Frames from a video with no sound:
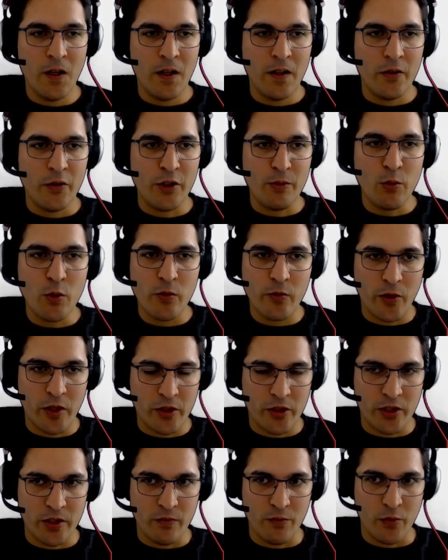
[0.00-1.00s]
remote
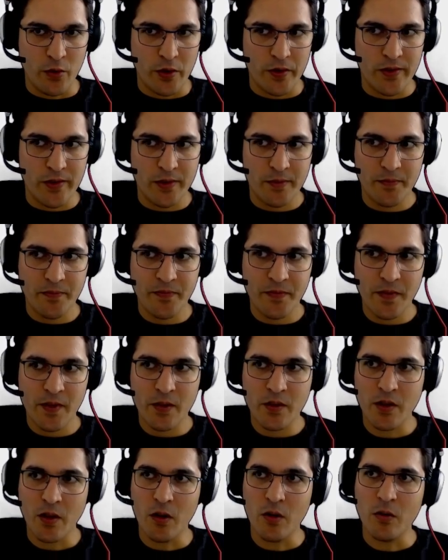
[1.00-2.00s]
function works.
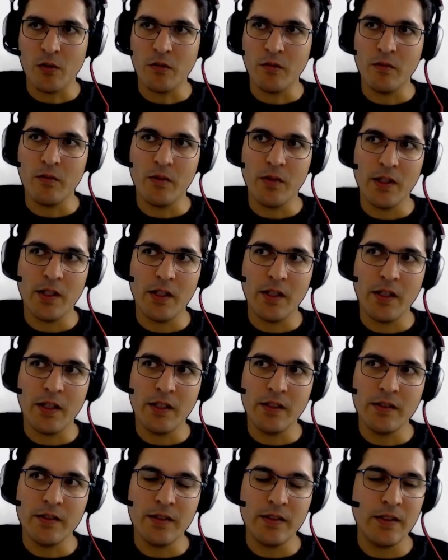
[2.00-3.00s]
So
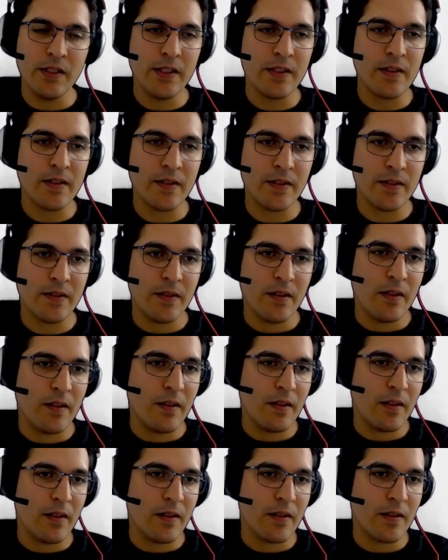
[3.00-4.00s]
in this
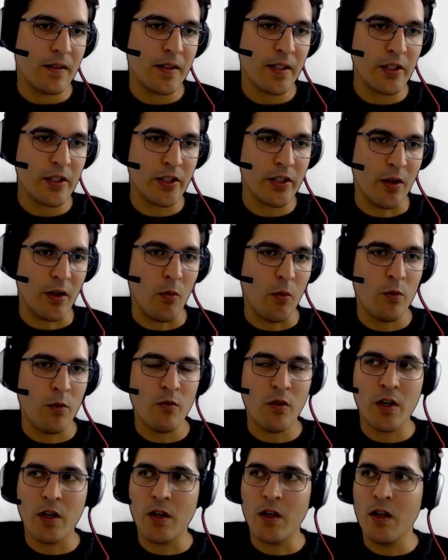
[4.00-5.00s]
session, we
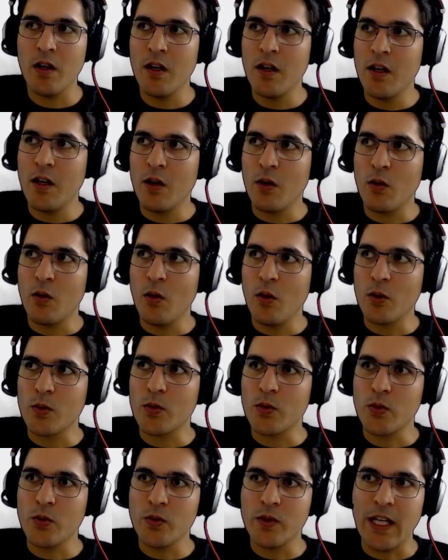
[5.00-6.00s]
want to go
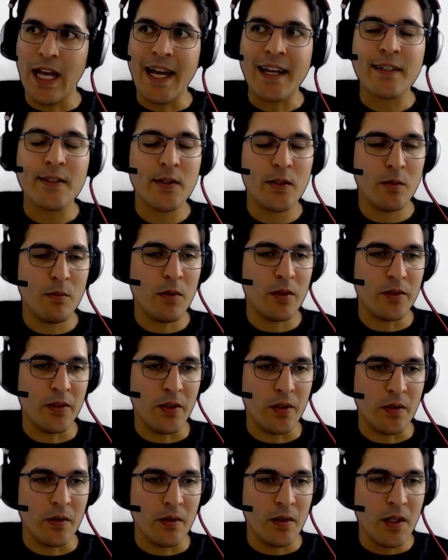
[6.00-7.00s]
through the actor
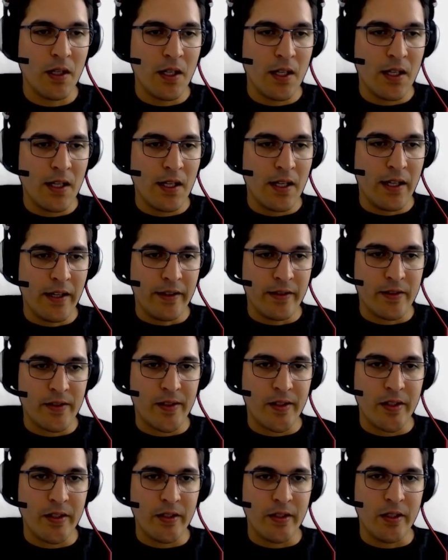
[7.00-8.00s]
model and
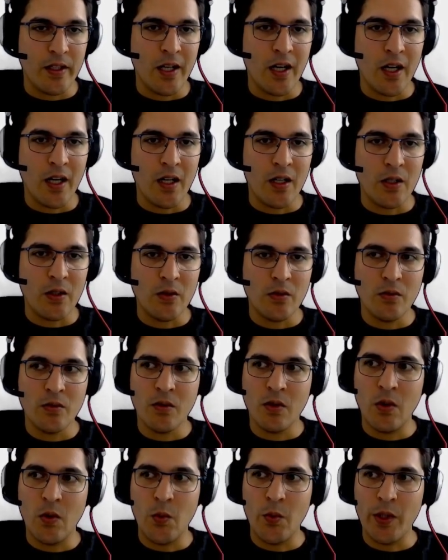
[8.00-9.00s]
see how
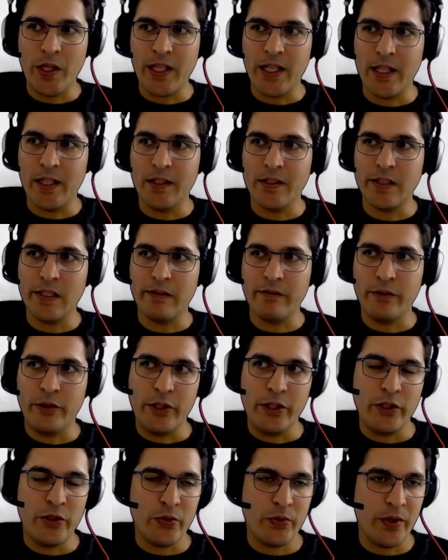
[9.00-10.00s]
we can
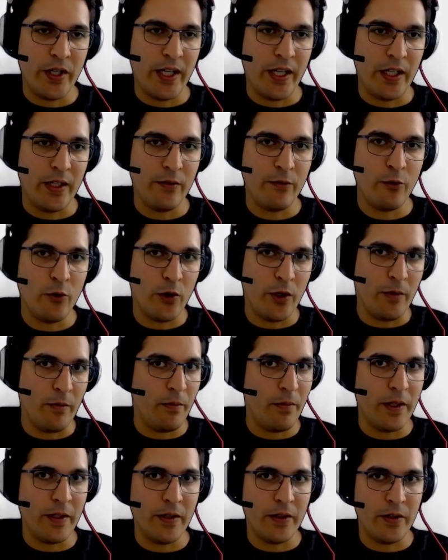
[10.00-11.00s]
leverage Ray for a
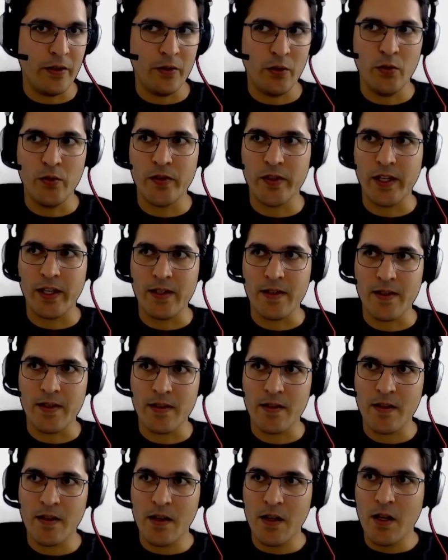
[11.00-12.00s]
better use
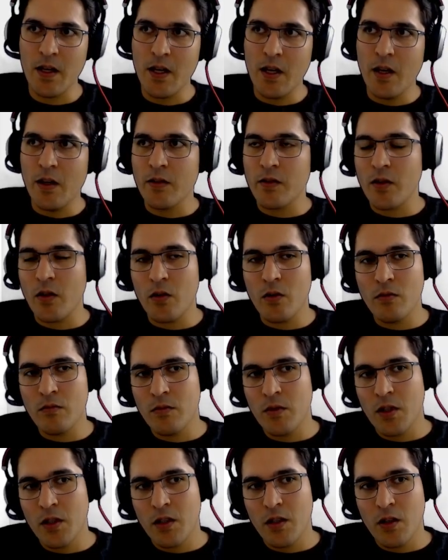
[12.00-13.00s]
cases. So
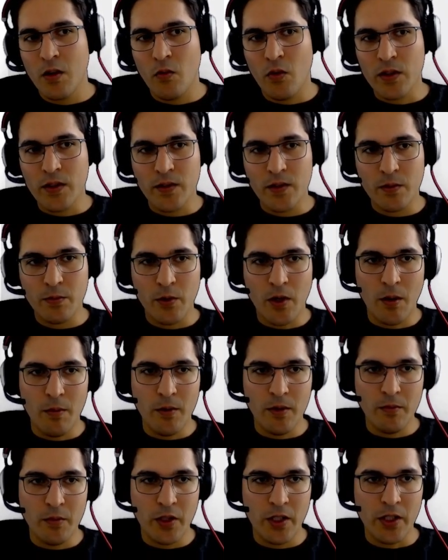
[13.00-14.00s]
what is the
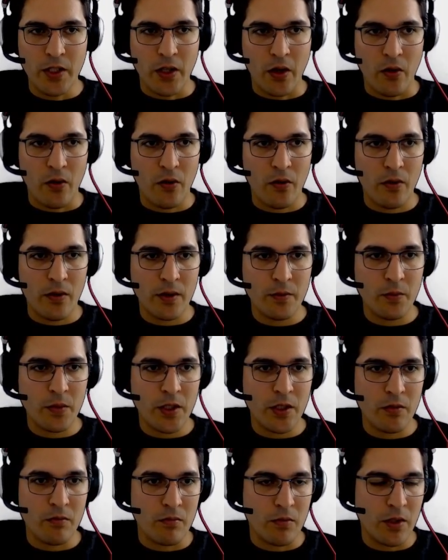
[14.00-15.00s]
problem here? Let
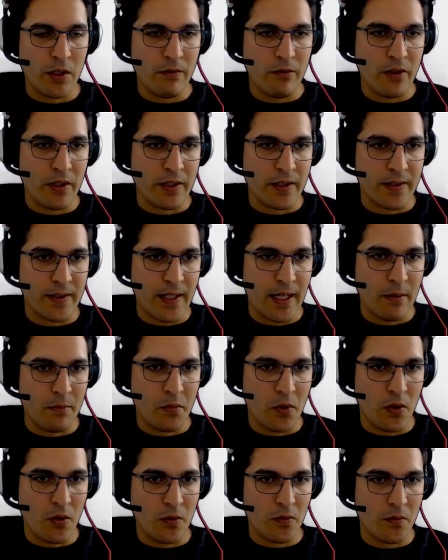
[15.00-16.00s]
me give you an
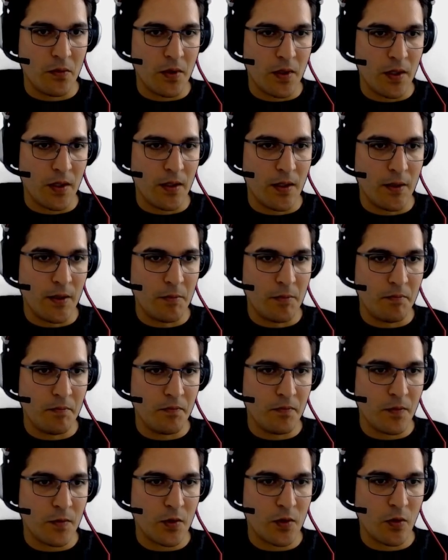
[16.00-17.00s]
example.
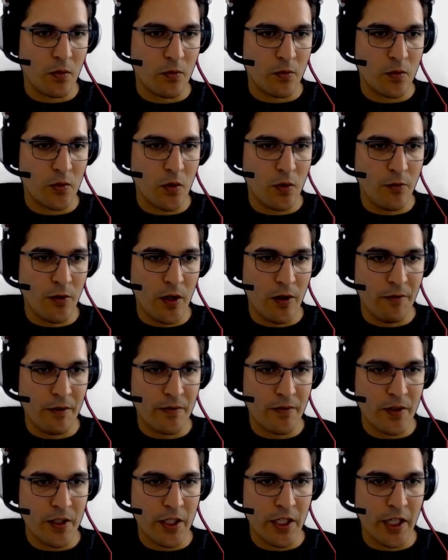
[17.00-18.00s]
So far we've
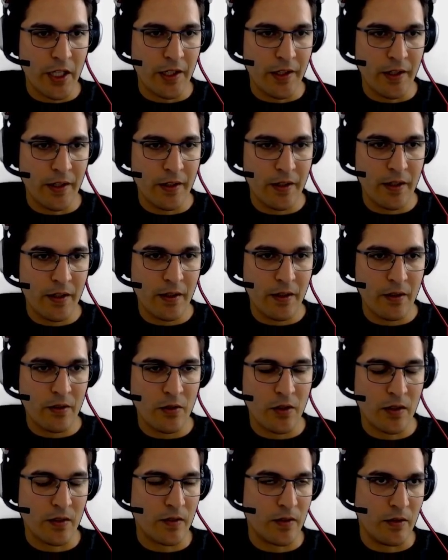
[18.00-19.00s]
seen
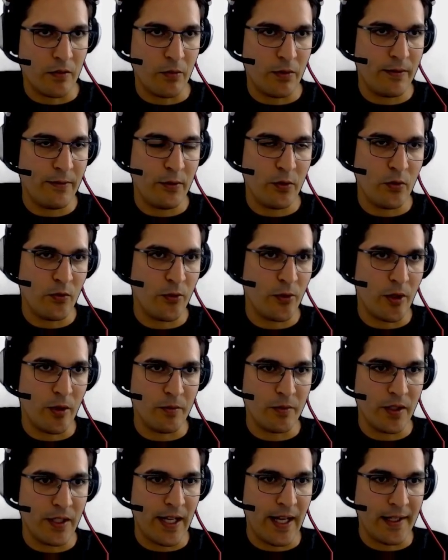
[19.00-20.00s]
just a review from the
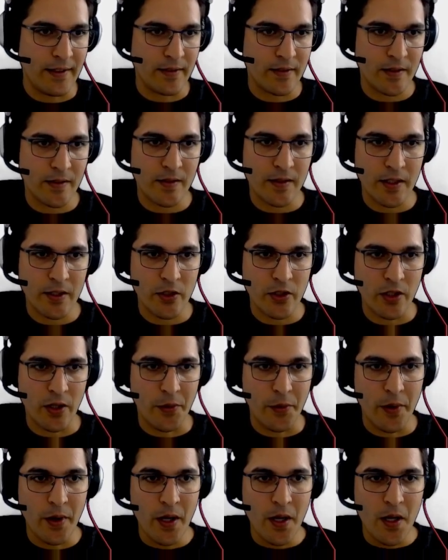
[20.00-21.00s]
last
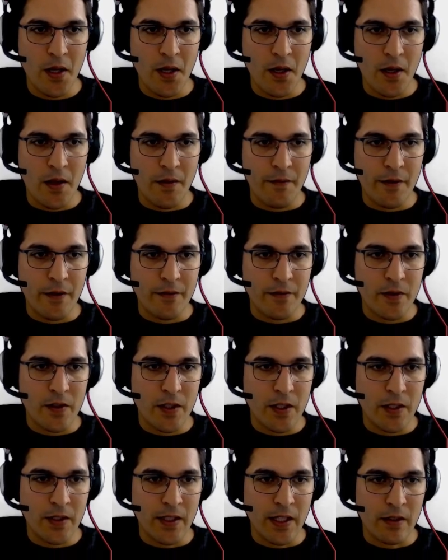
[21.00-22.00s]
session. We've
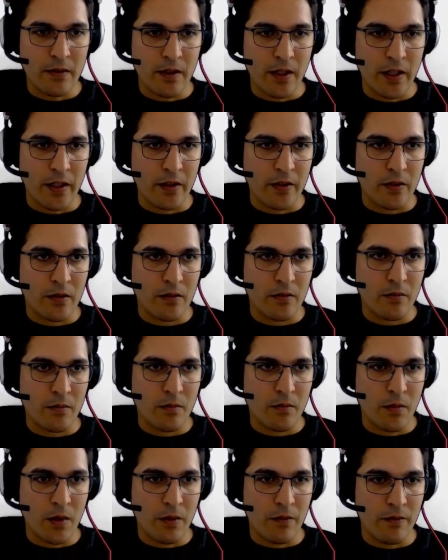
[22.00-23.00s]
seen that
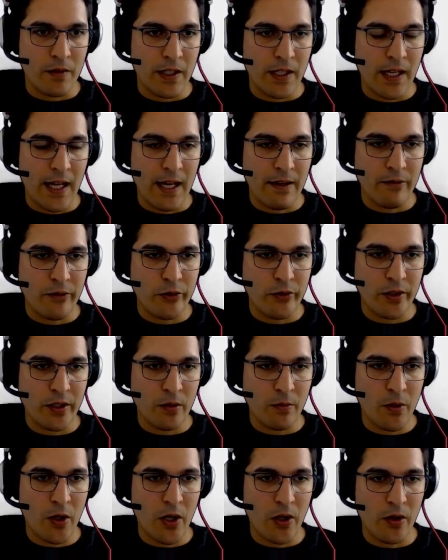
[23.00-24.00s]
we have a real
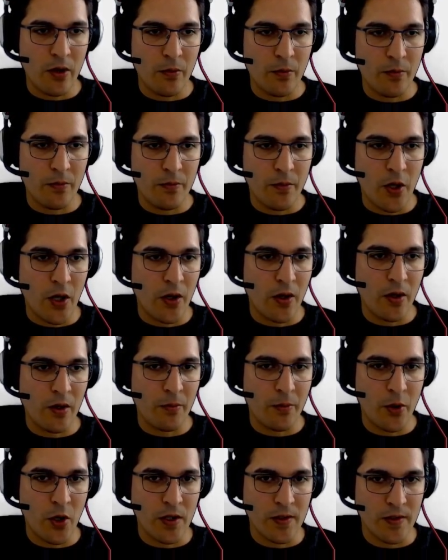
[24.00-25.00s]
parallel
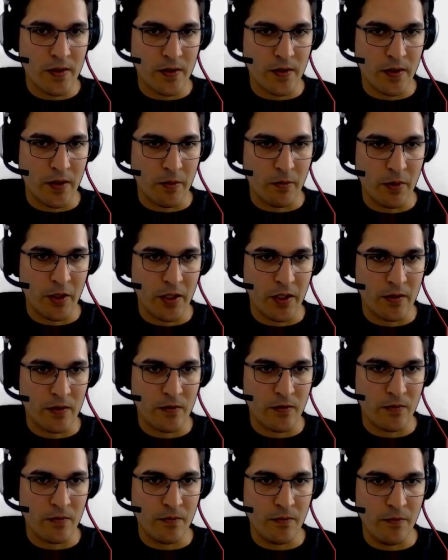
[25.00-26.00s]
processing because
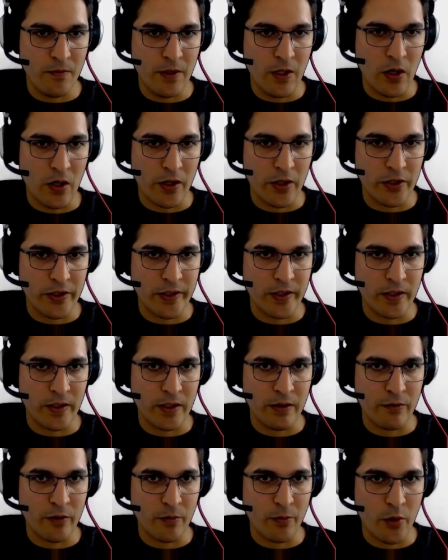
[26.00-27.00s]
we are creating
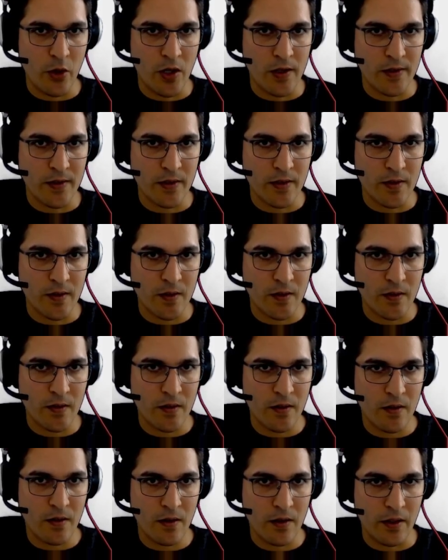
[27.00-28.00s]
different process,
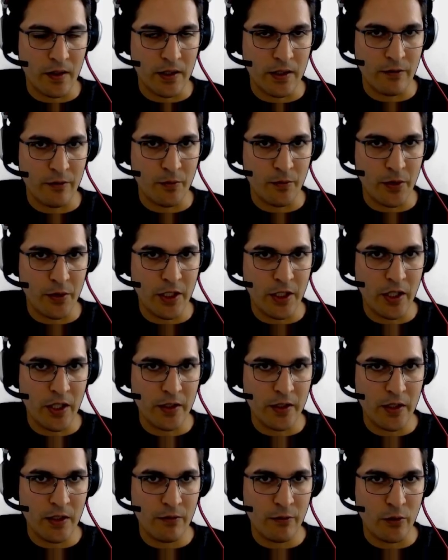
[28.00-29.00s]
like different
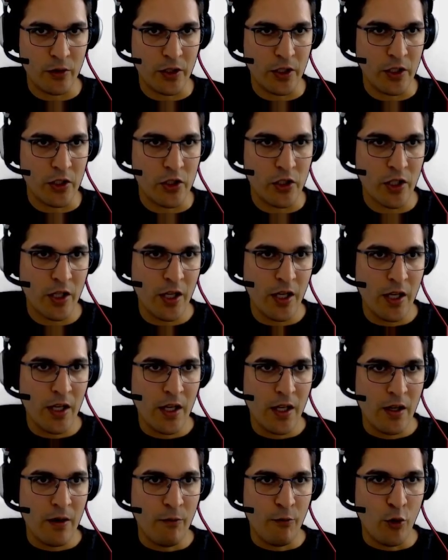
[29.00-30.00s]
PID for each
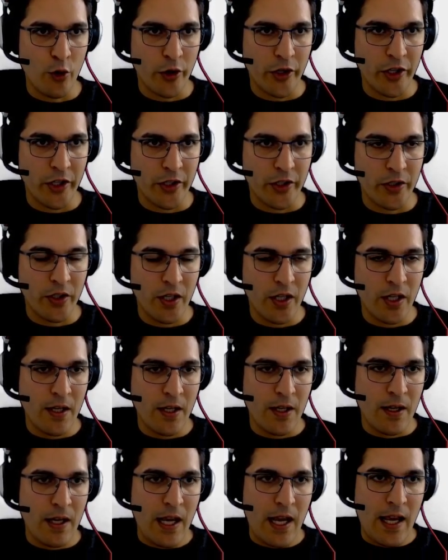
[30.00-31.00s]
worker,
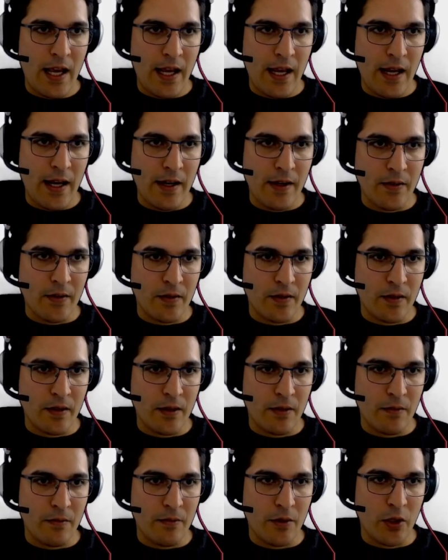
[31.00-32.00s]
and
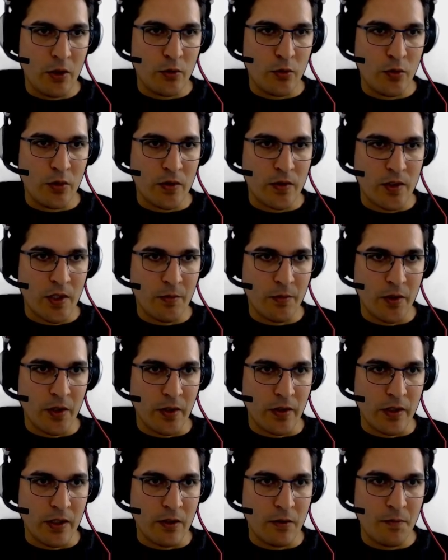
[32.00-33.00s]
we are doing something
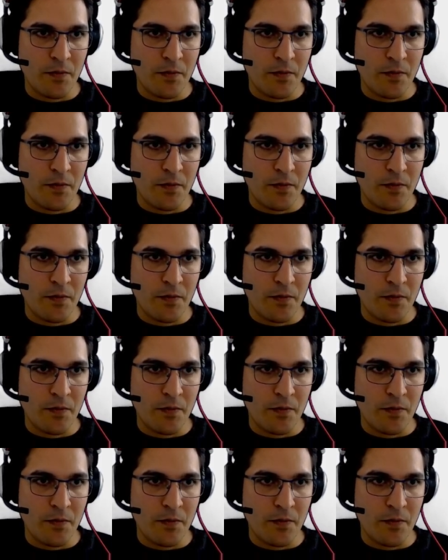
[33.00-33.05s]
there.